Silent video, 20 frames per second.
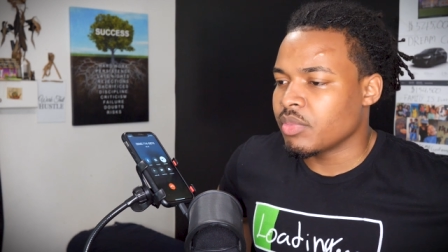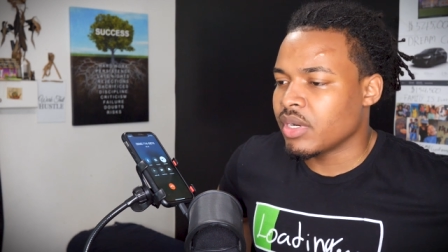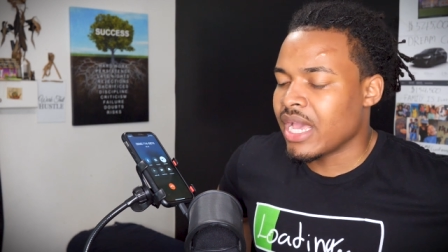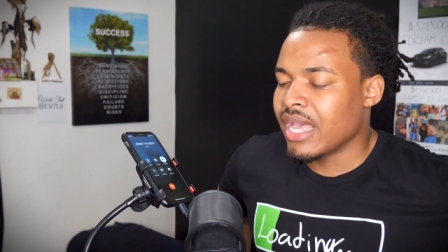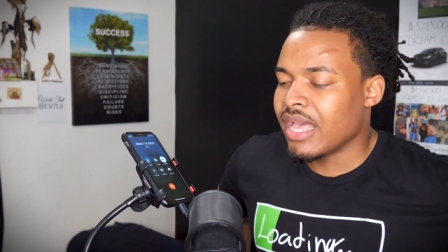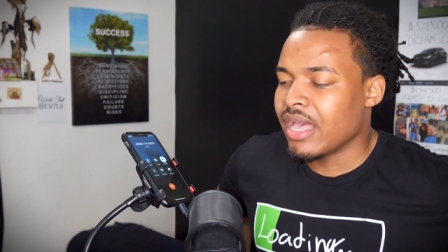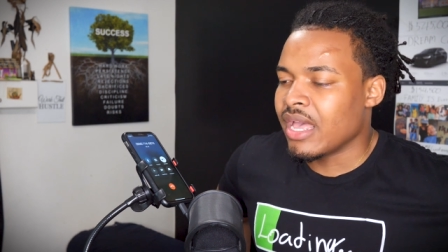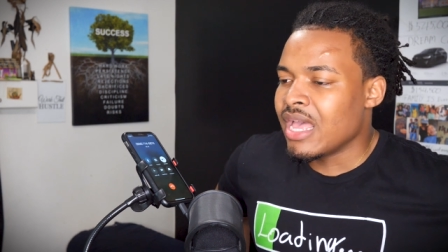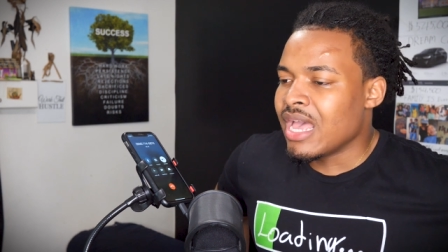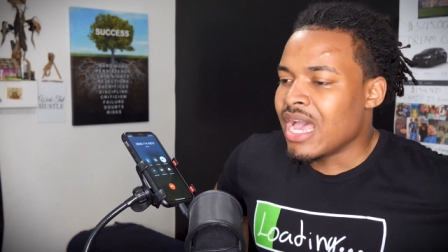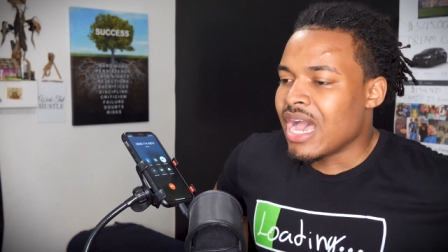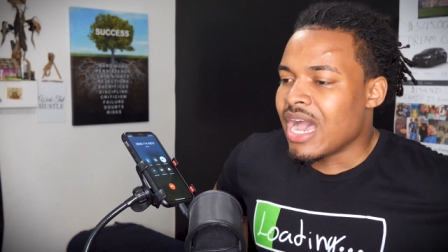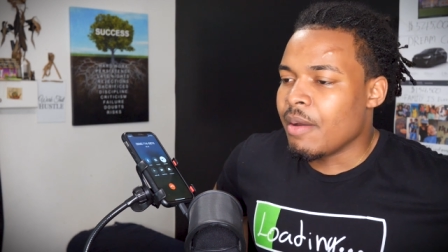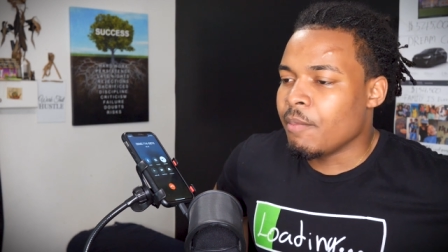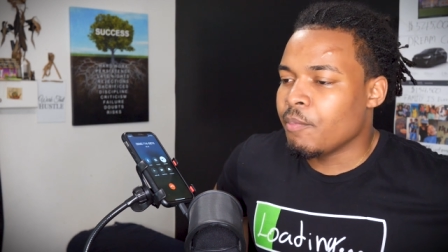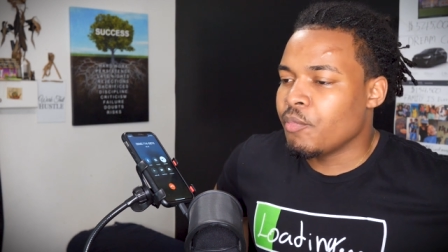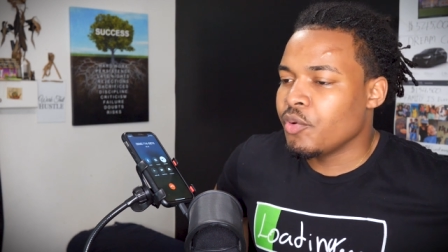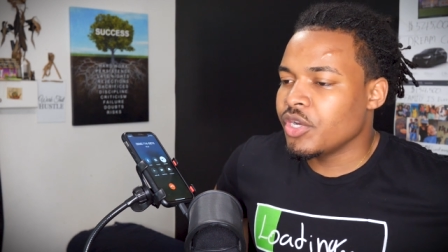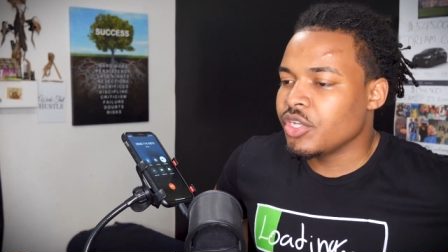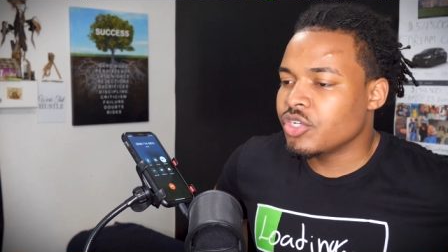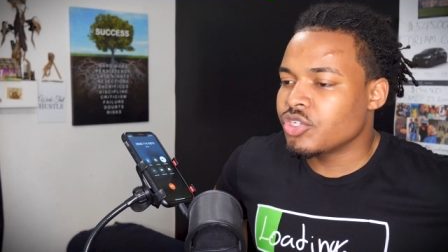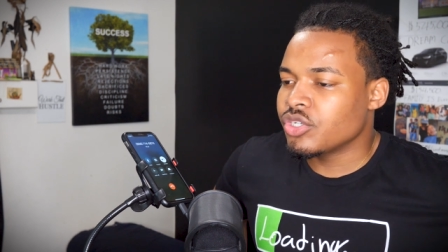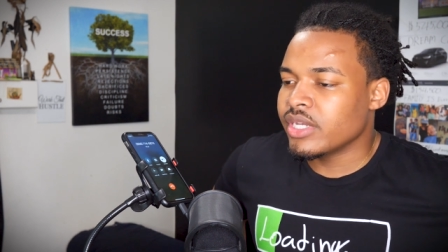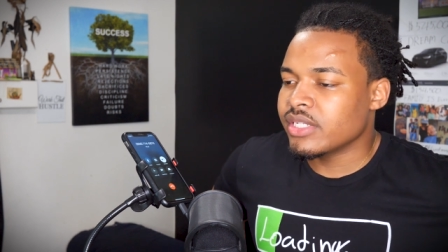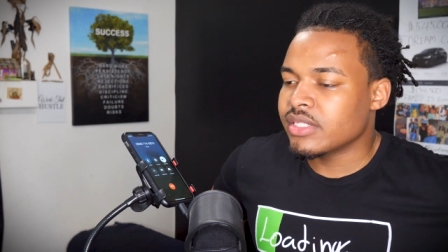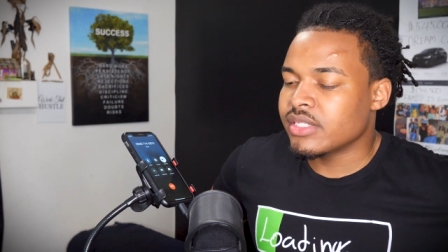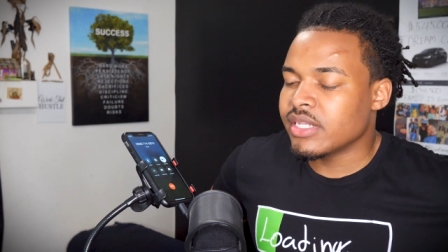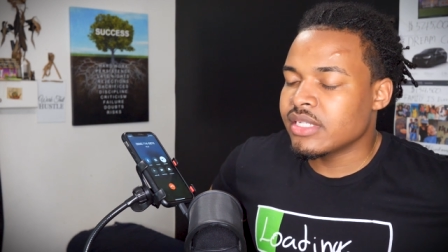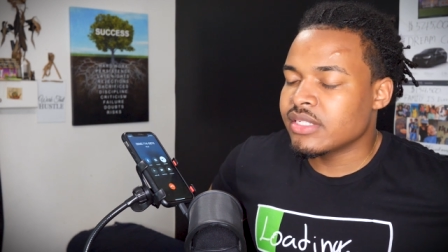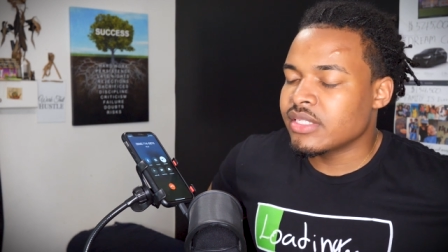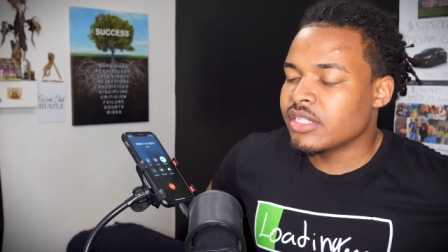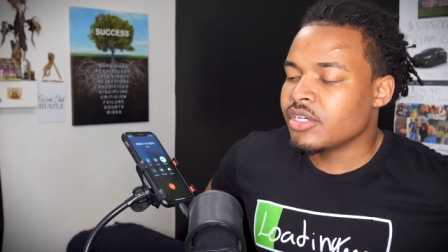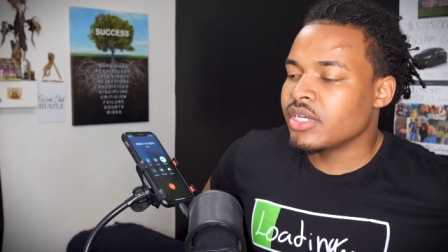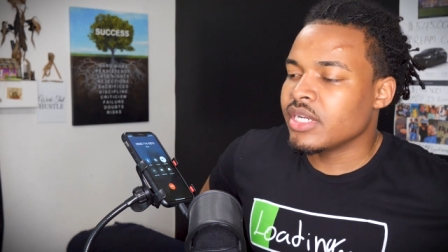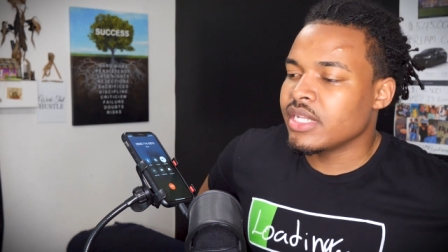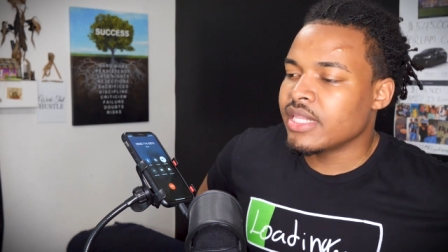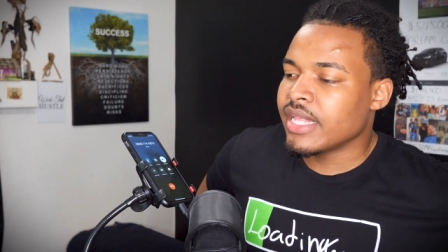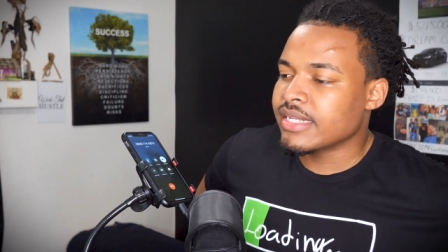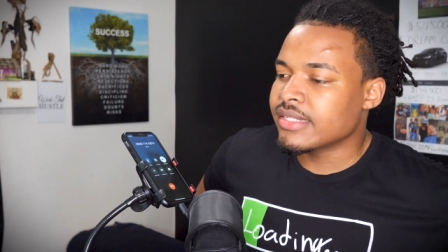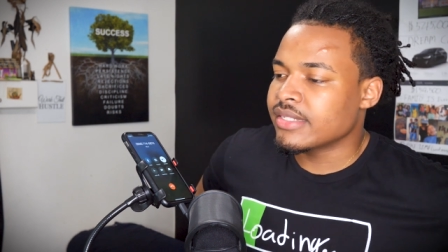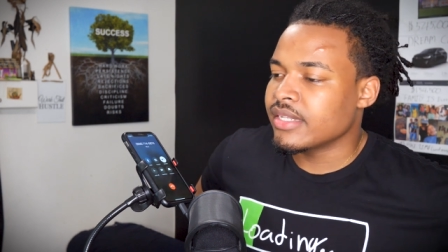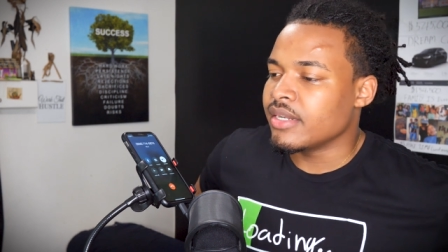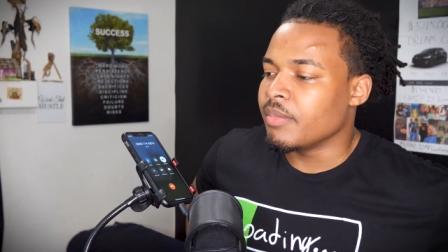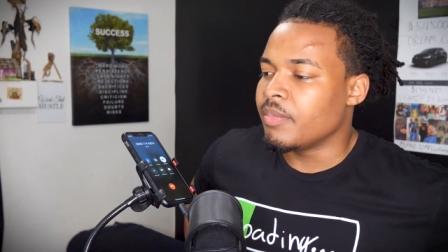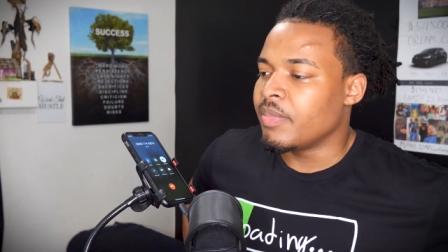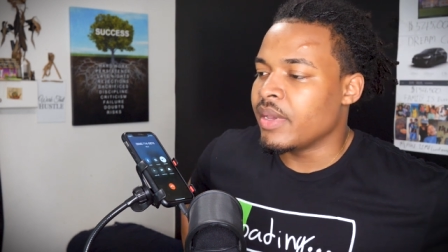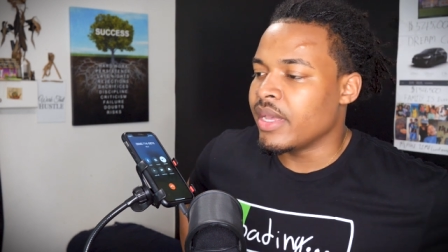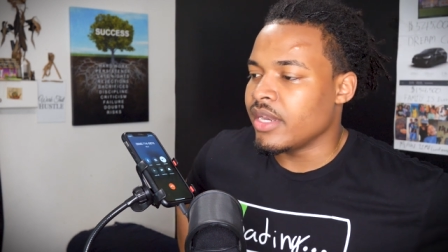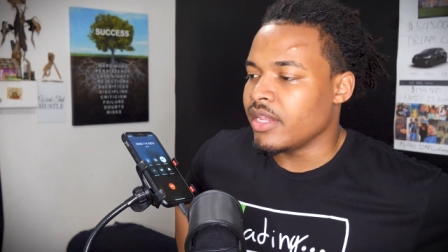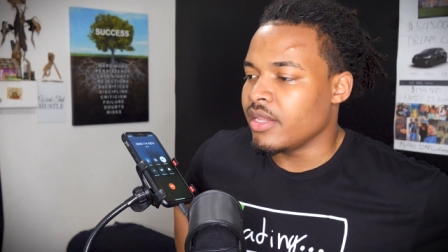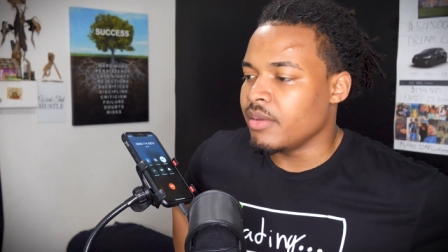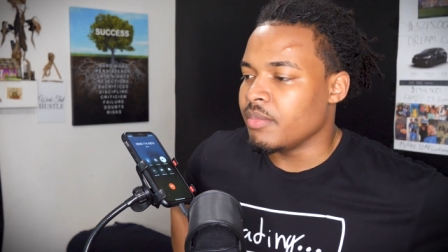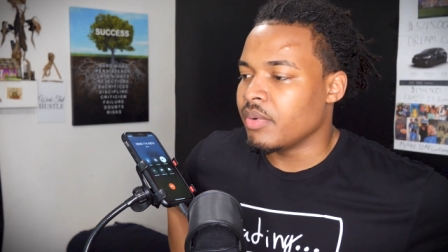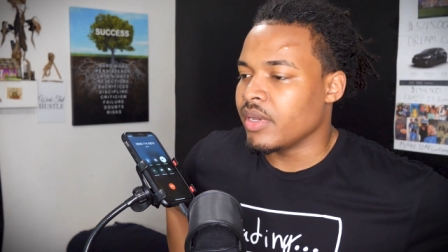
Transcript: But I I'm pretty sure it's it's literally less than a penny.